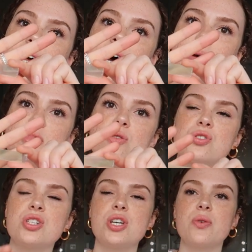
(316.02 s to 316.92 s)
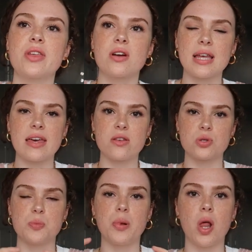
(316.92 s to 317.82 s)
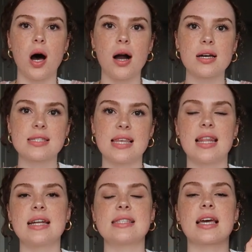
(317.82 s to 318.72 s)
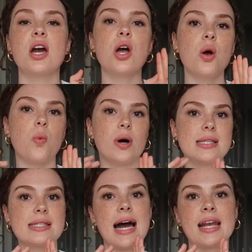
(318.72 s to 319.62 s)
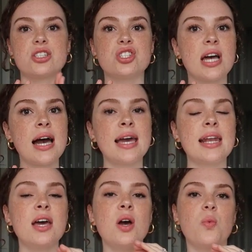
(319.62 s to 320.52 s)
that I'm used to, they're like those blocks and then it's like one side is shine,